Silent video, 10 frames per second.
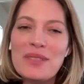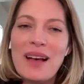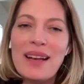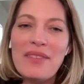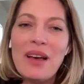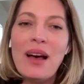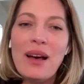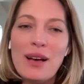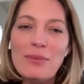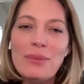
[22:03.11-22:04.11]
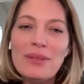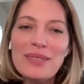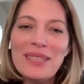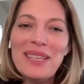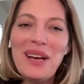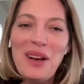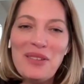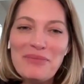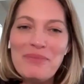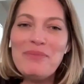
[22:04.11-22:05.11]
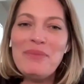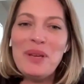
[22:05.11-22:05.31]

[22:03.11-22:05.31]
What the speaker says: was kind of the hub of,